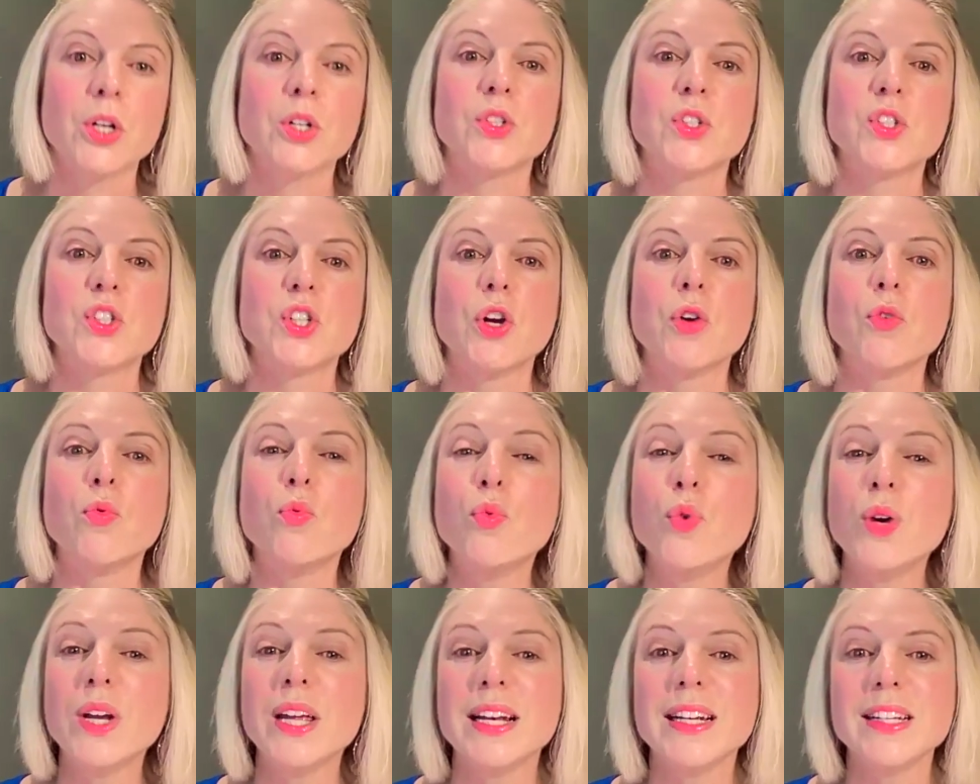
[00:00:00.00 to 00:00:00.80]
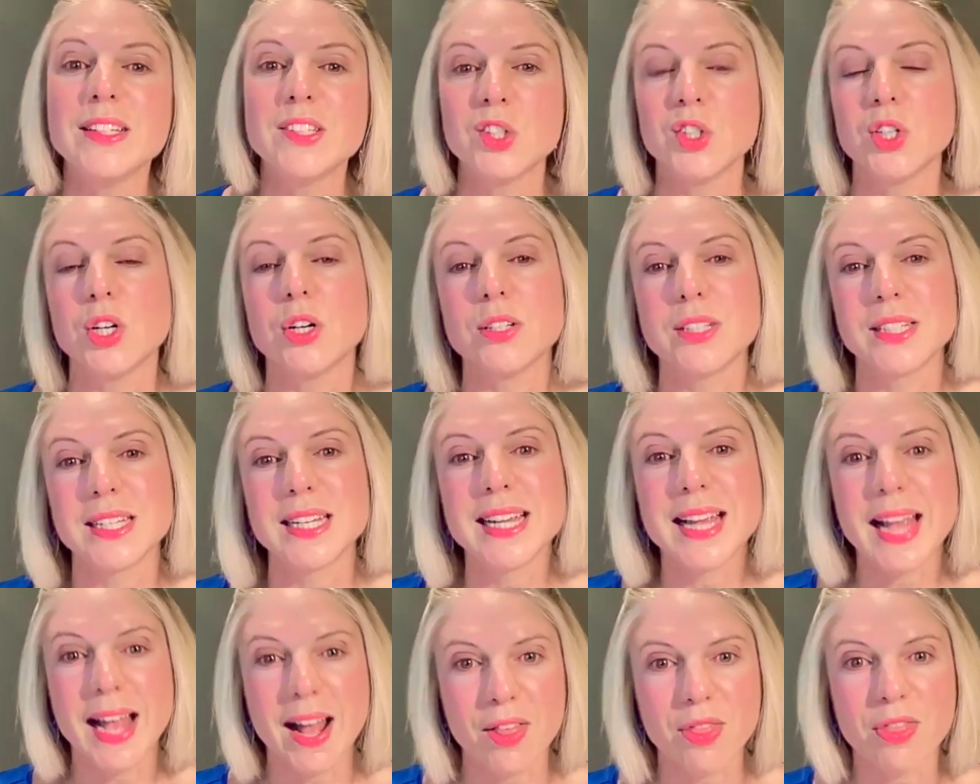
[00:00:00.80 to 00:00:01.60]
So really start to
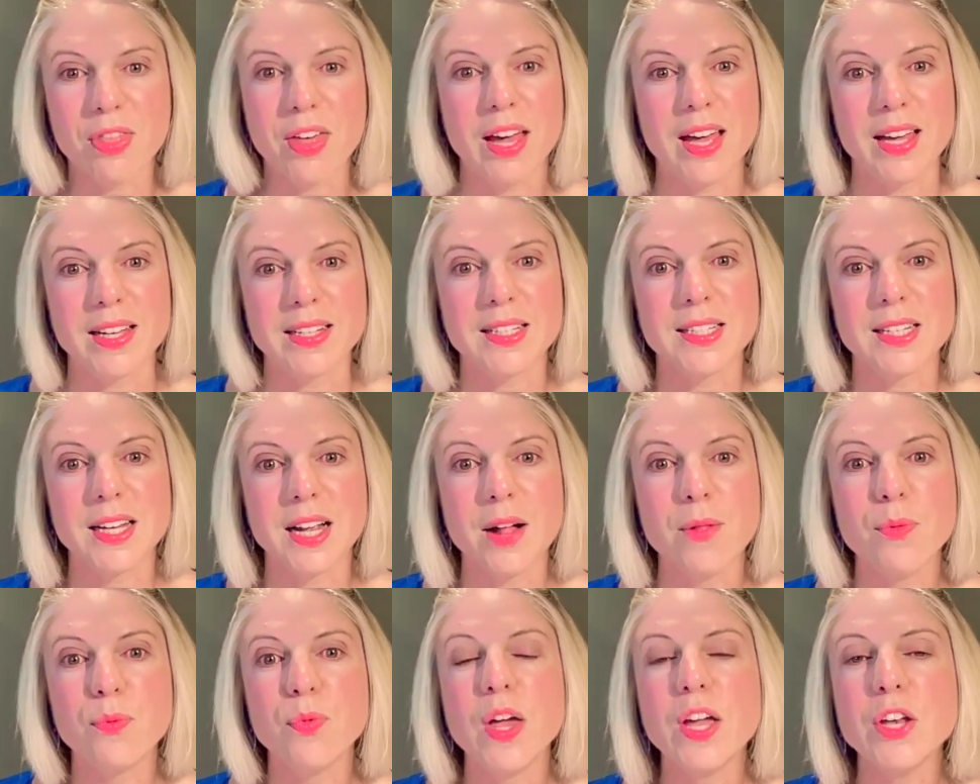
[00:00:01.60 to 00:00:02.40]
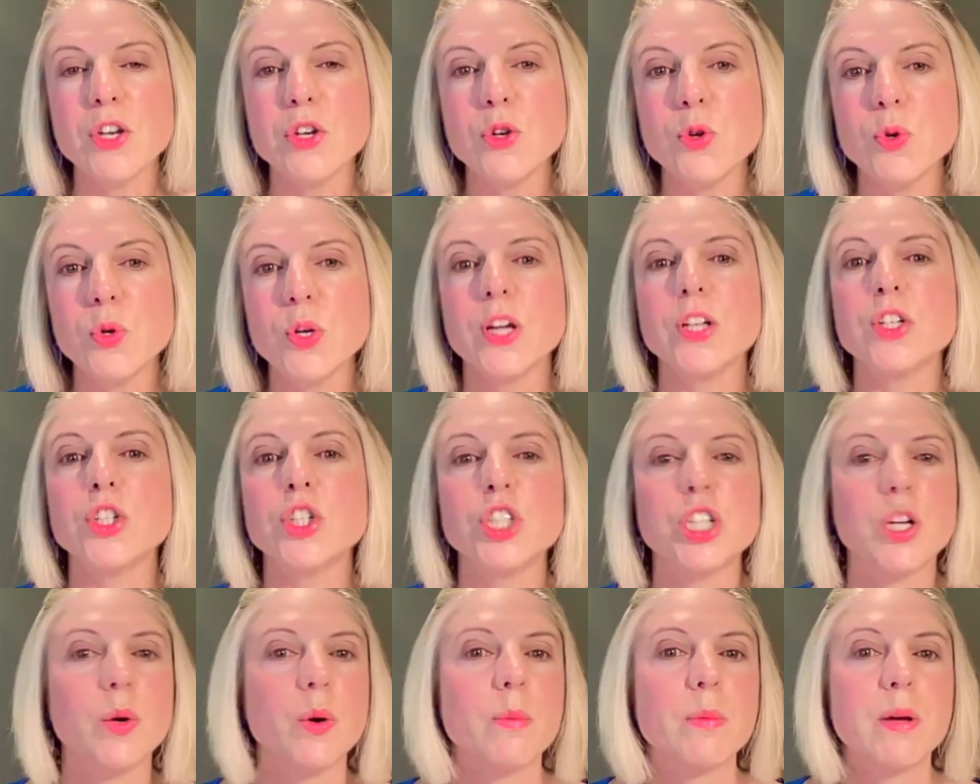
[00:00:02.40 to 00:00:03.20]
get that. And then you can
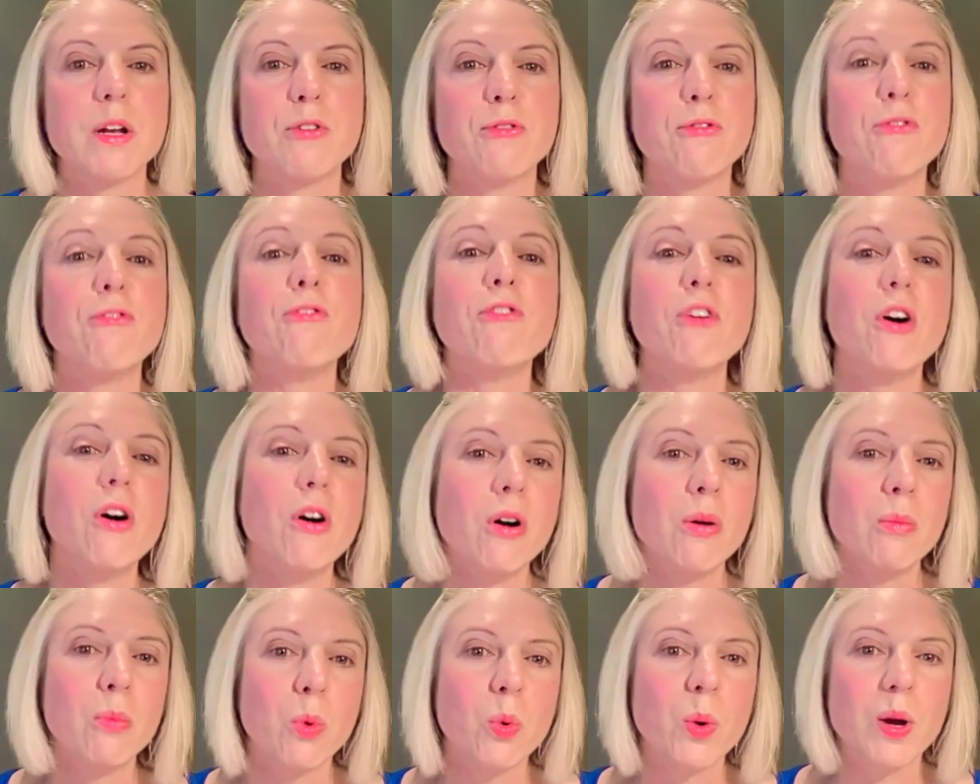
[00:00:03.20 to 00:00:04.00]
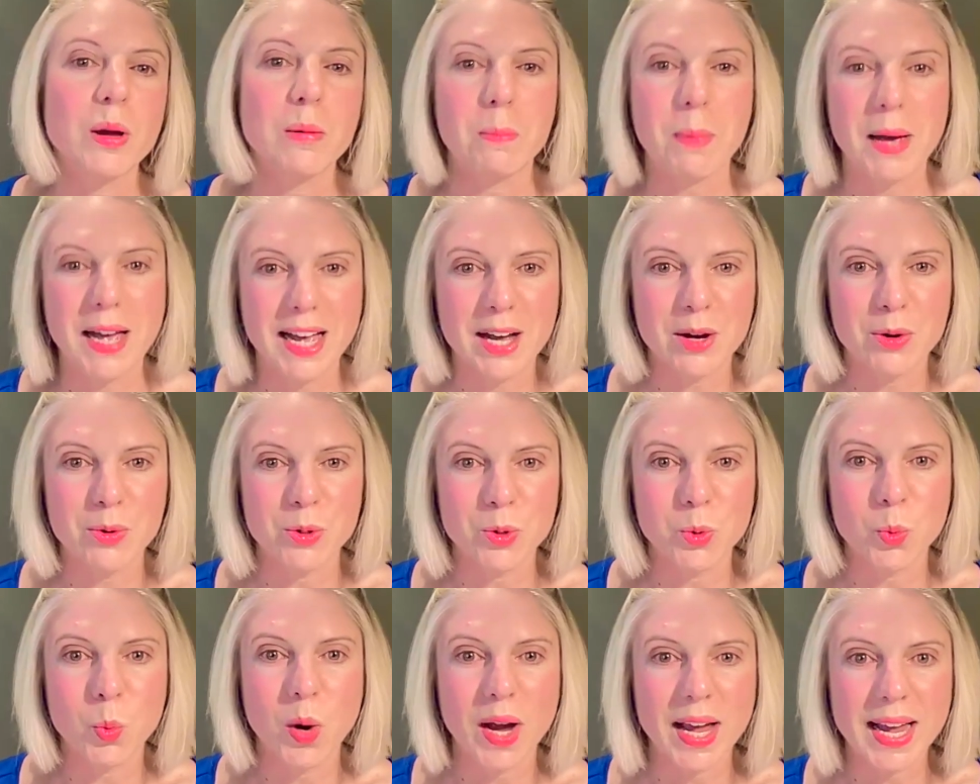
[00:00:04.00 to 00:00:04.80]
show up in a far more
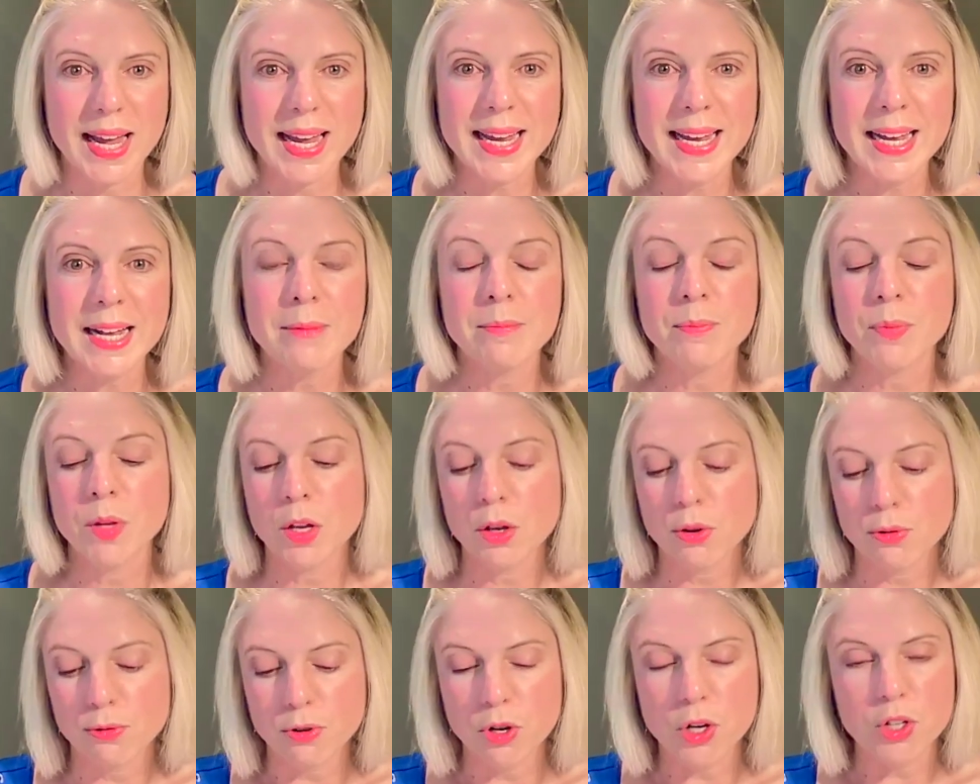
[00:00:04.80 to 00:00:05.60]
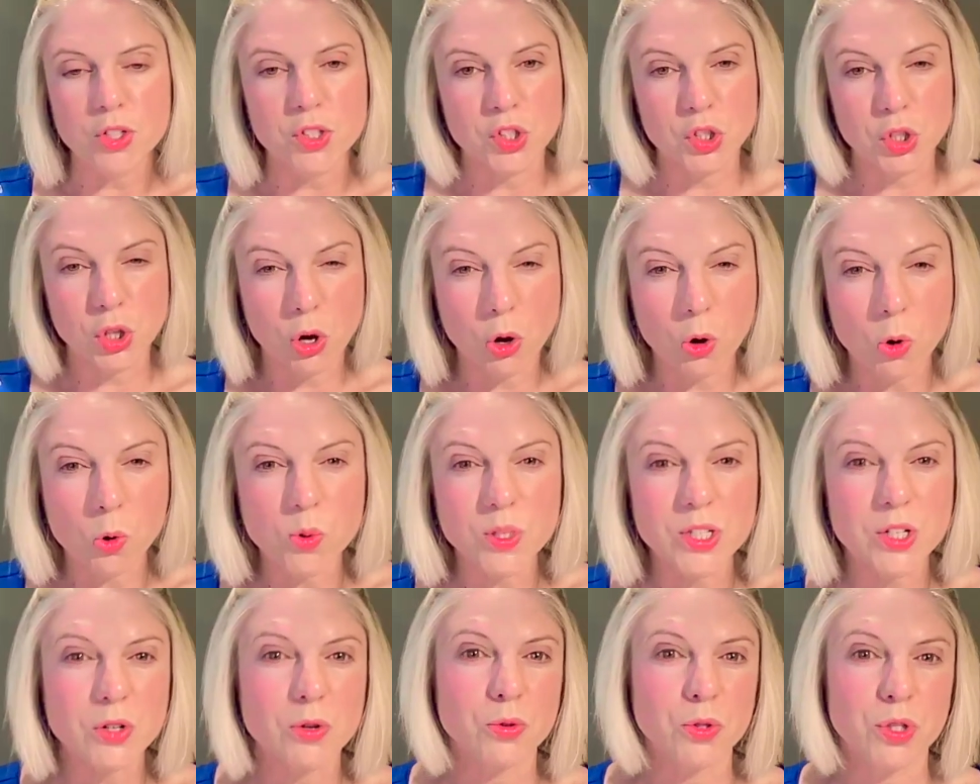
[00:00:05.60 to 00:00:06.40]
empowered way versus
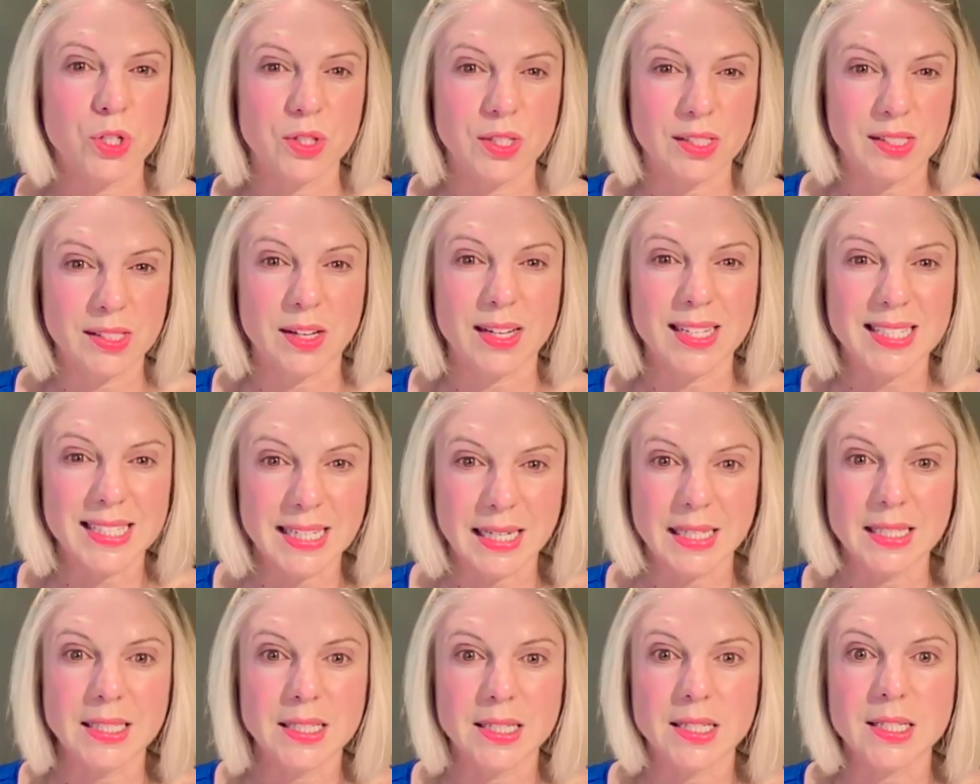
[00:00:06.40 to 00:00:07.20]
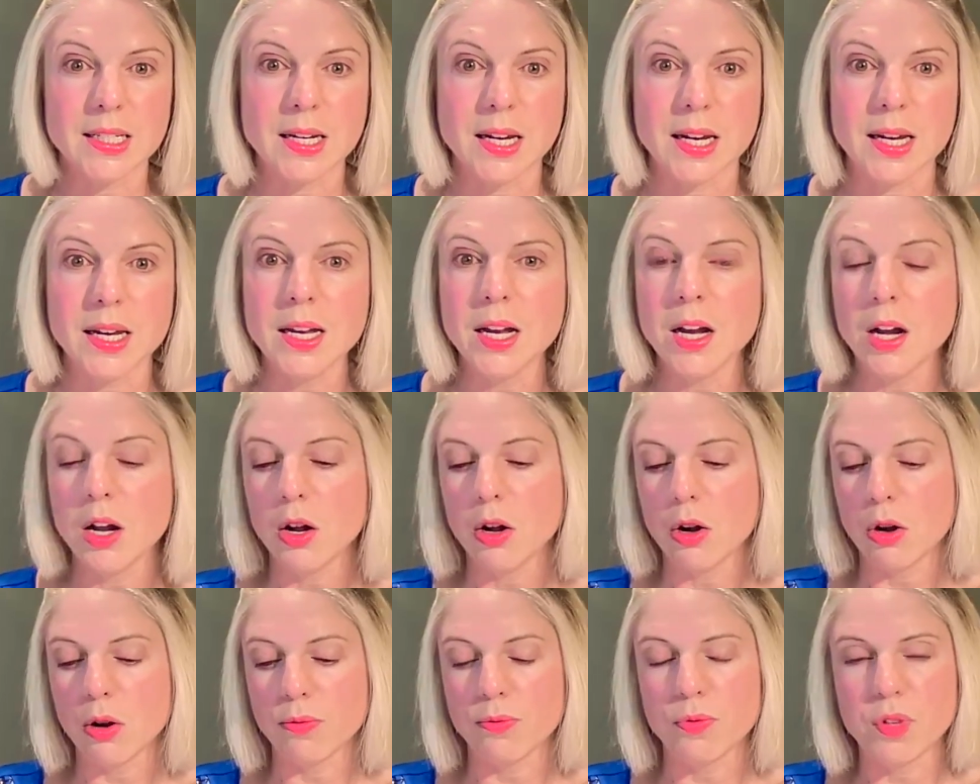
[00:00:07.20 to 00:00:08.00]
holding on to this identity
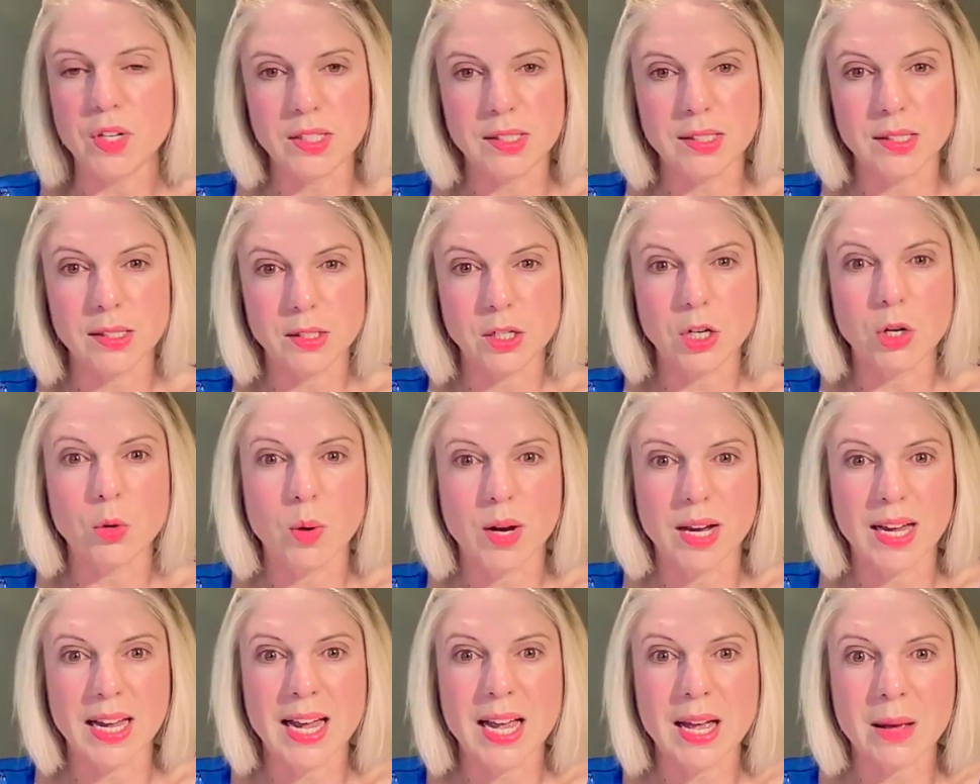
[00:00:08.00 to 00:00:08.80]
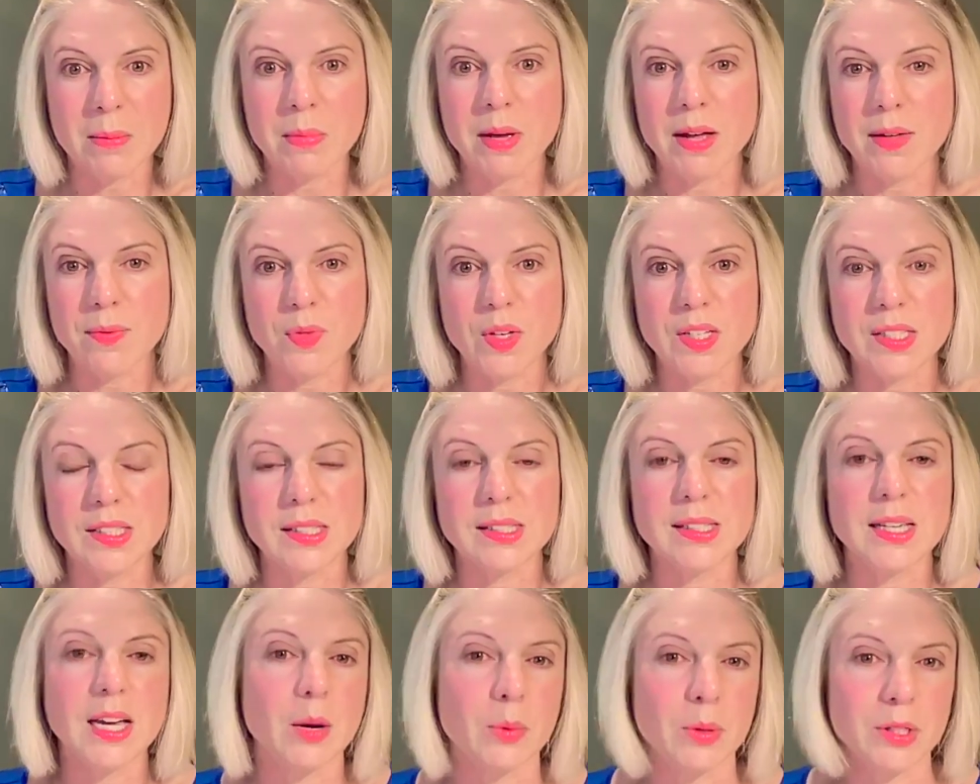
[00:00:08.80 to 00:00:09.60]
of this is who I am and this
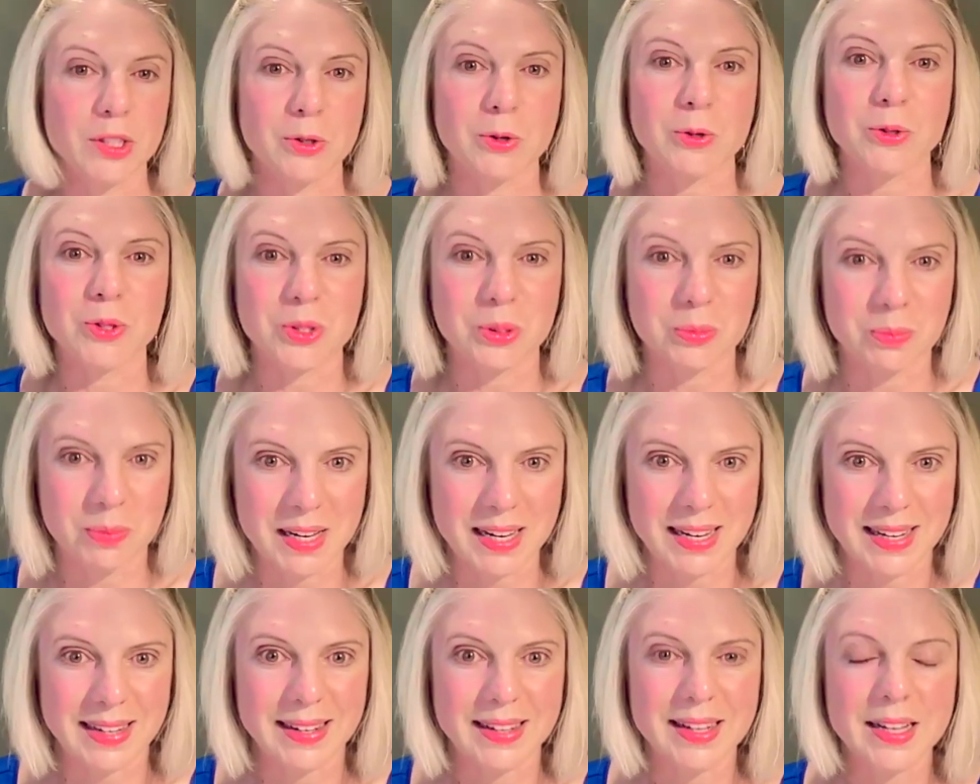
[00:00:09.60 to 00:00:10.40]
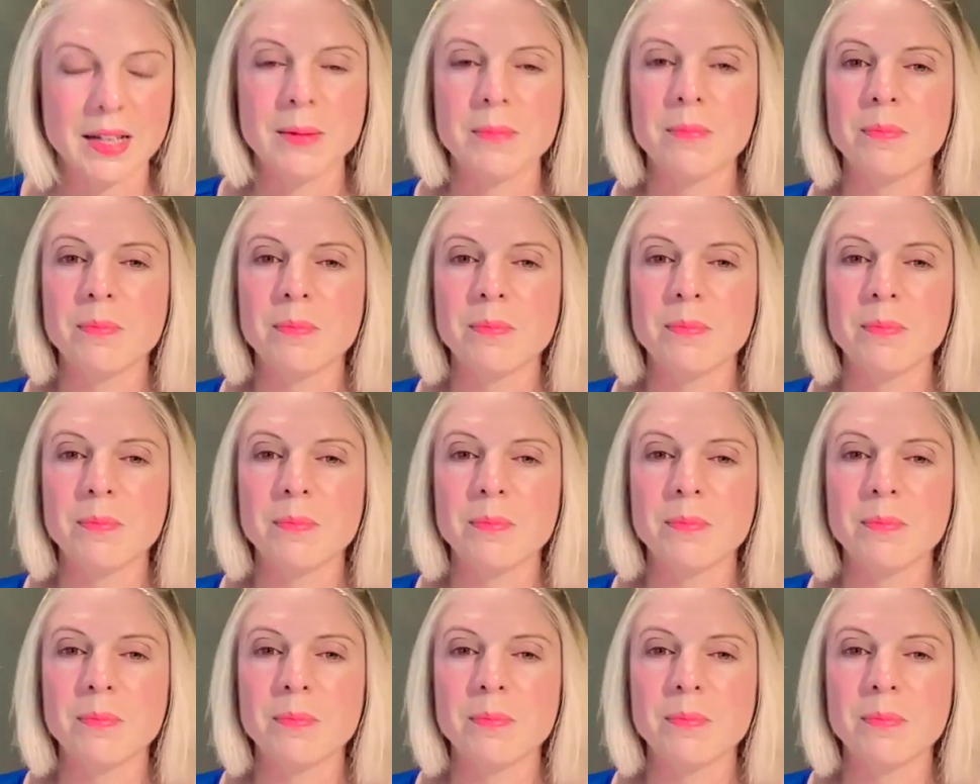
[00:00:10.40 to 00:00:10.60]
is how it's got to be.